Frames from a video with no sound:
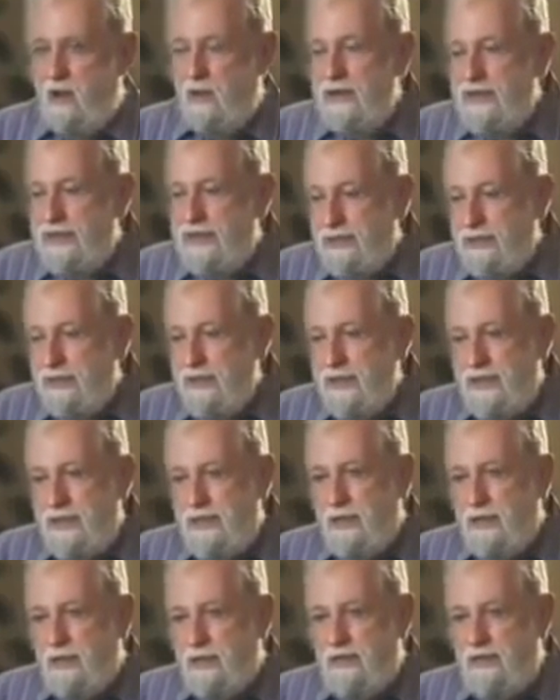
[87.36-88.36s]
We
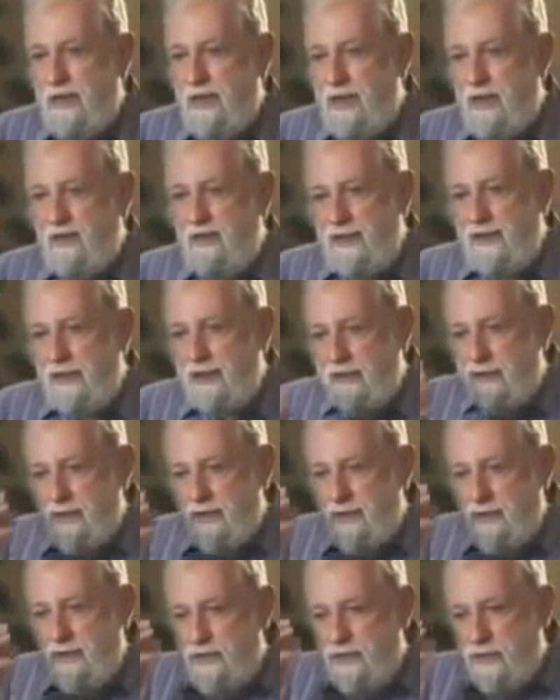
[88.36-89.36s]
certainly don't have an
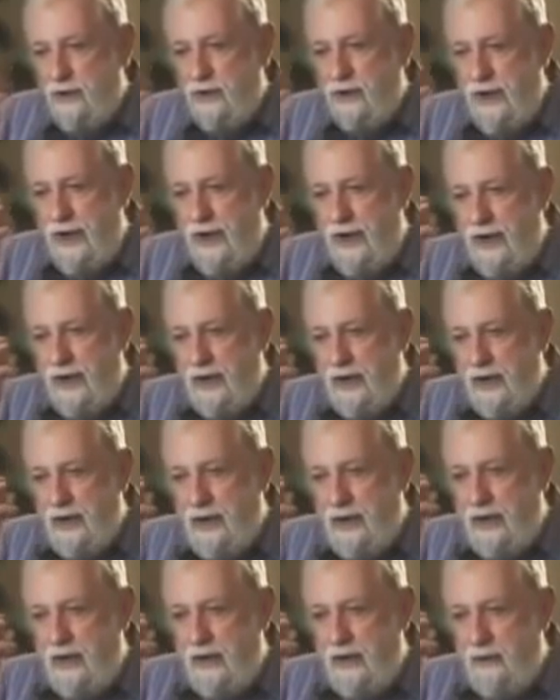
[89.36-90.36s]
enduring
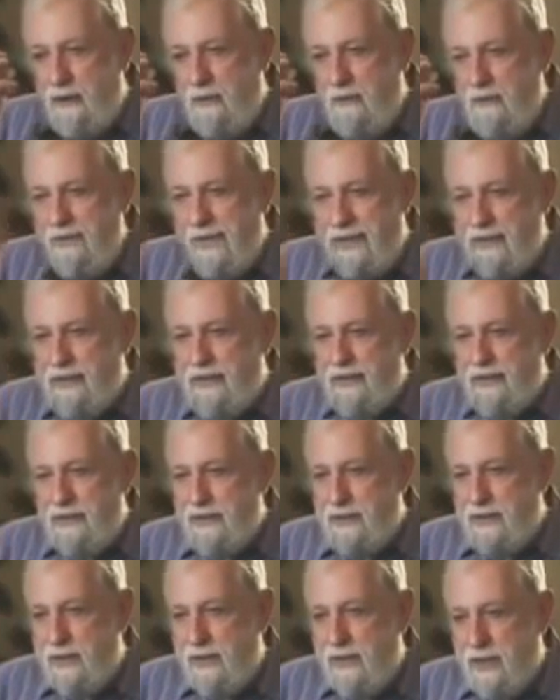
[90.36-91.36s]

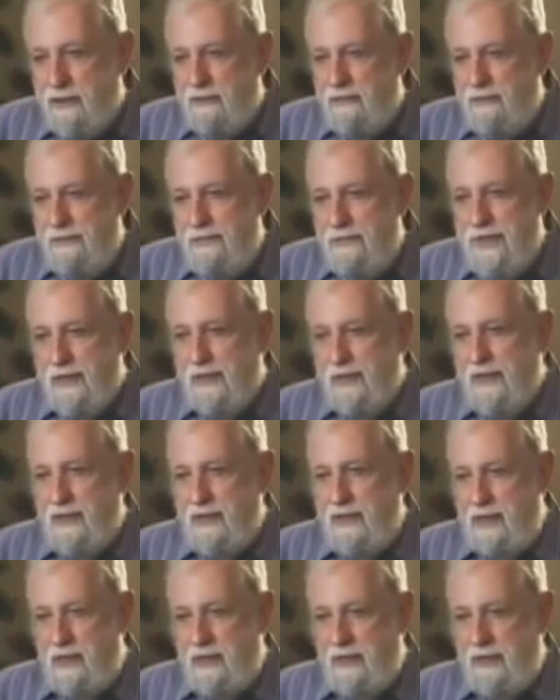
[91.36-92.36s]
mental
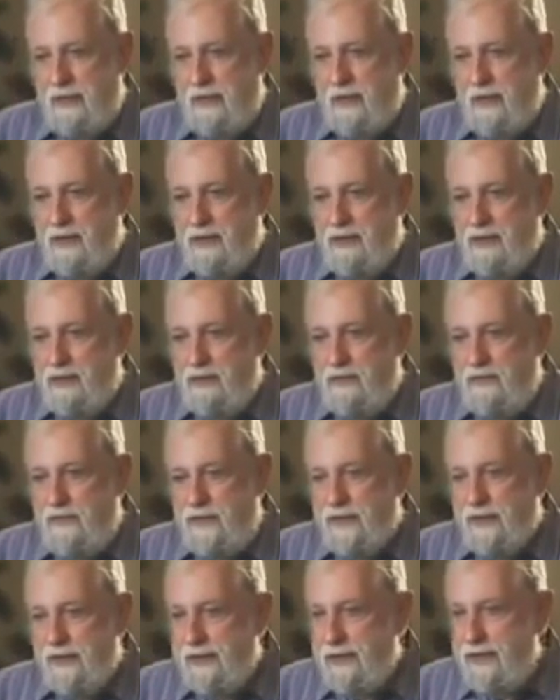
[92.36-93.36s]
ability to
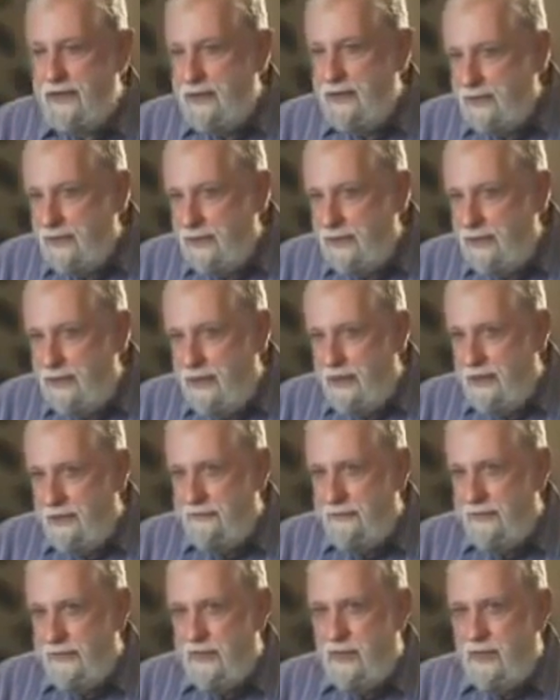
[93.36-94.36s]
feel guilty
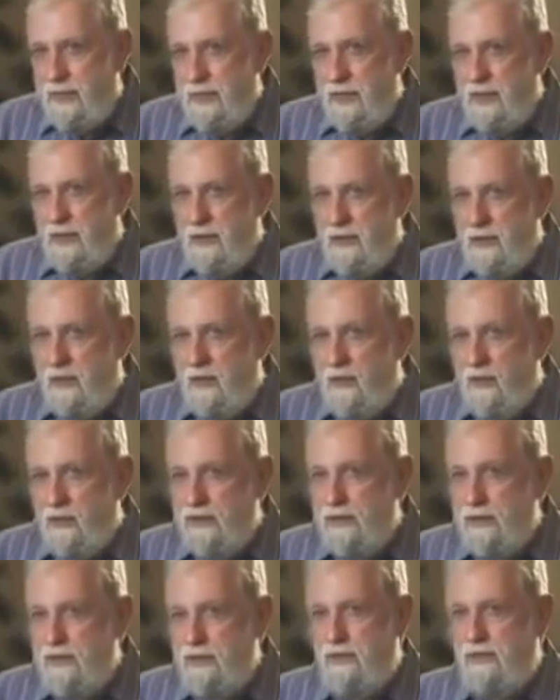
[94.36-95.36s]

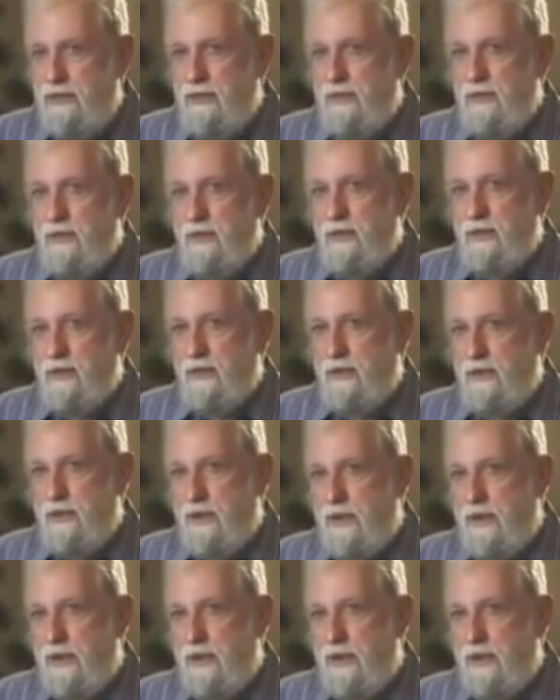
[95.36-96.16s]
or to